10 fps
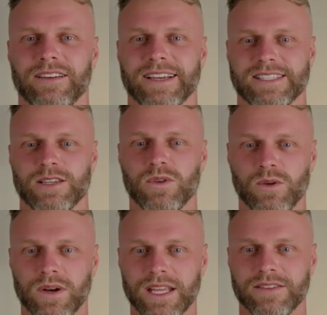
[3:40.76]
Okay, so you
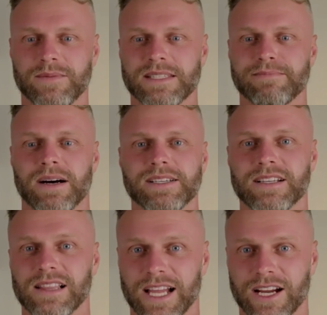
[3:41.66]
want to give them as much
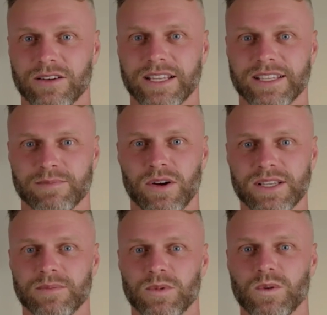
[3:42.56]
clarity as
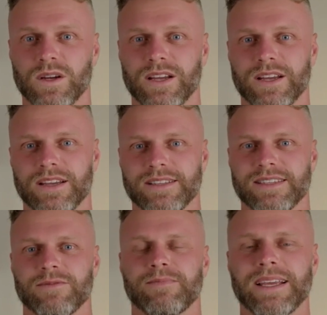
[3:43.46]
possible
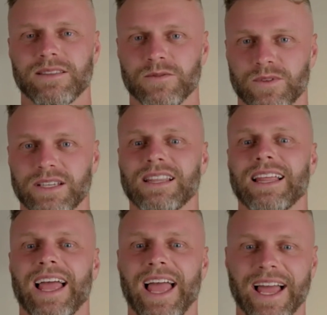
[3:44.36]
to make them feel
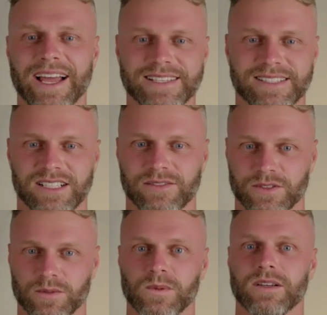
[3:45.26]
as
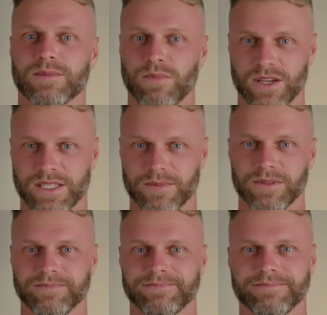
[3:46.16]
comfortable as possible.
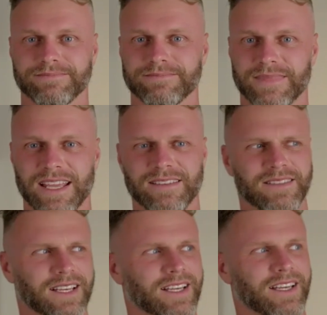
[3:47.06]

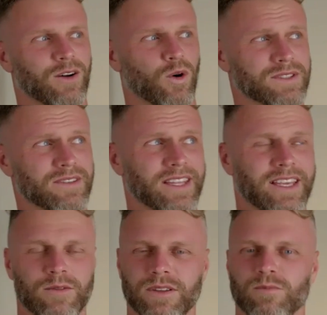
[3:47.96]
And also
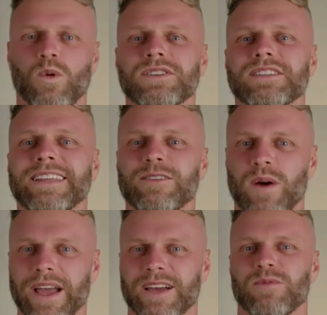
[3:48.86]
thinking, what should they
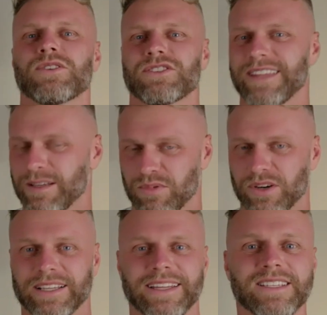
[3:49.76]
wear? What should they
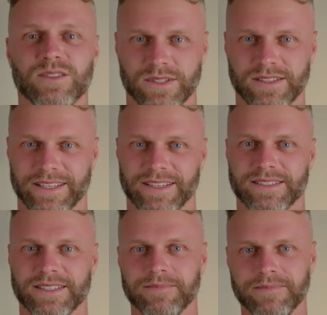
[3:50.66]
bring? These sorts of
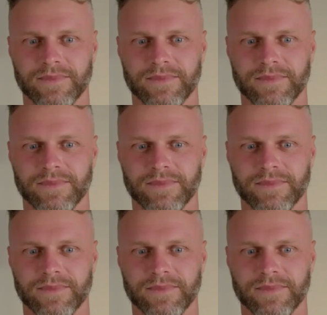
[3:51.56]
things.